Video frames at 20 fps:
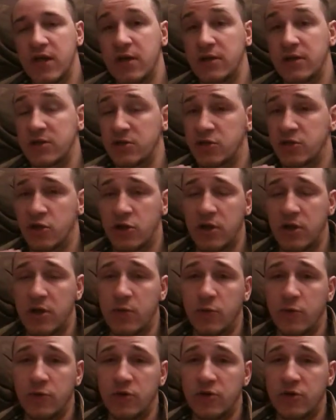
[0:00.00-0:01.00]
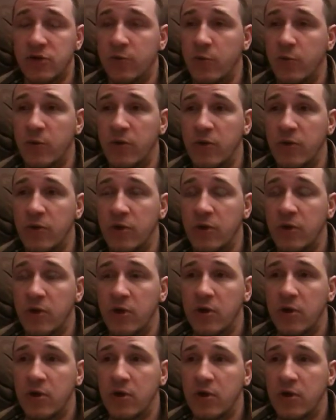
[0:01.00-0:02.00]
It will determine whether
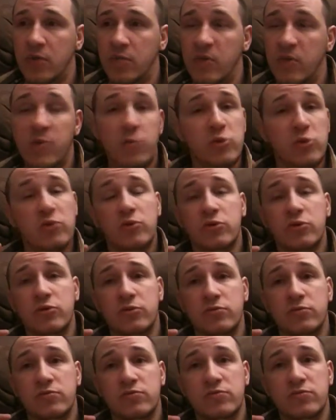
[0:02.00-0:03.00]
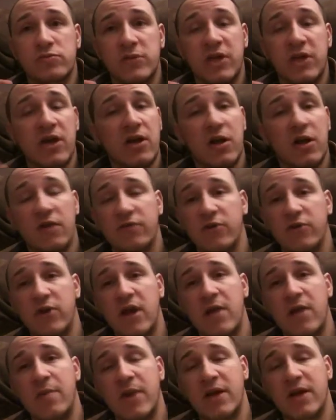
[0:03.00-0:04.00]
people kick off your
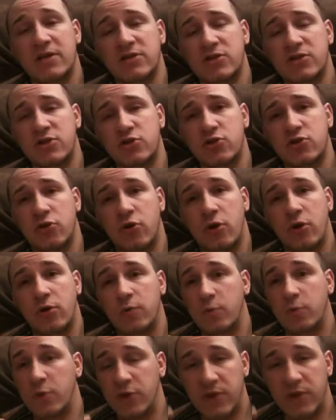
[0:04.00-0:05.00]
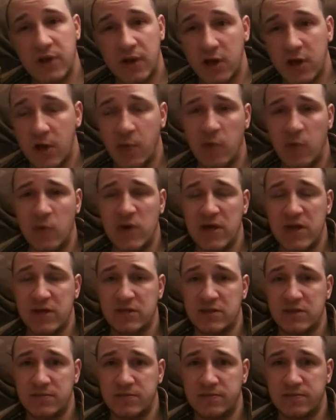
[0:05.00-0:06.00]
game back to the store within a couple
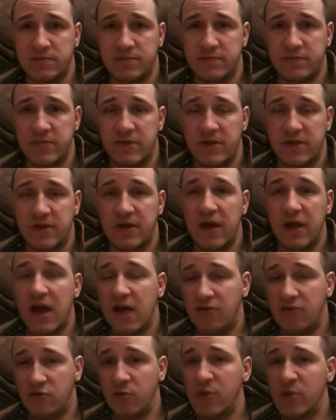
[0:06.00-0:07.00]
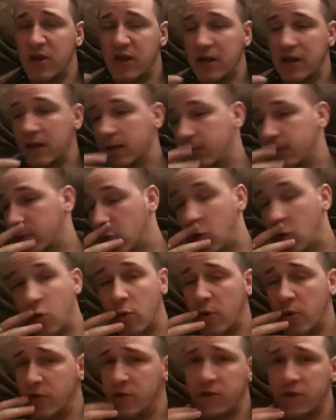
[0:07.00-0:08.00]
weeks after beating it,
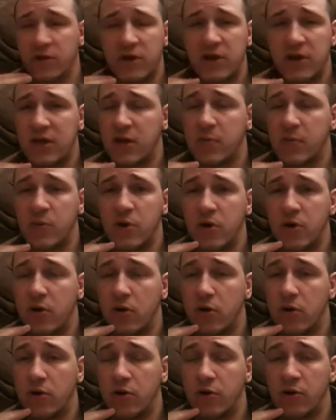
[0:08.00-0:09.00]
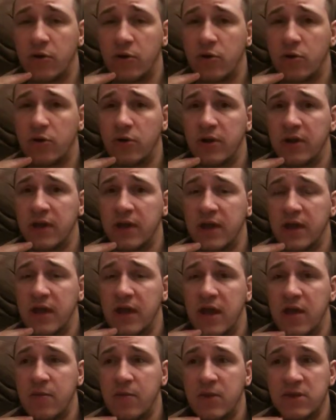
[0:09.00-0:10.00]
or whether they're going to hold on to that
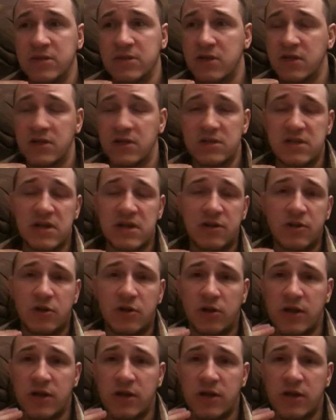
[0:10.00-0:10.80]
game and it's going to sit in their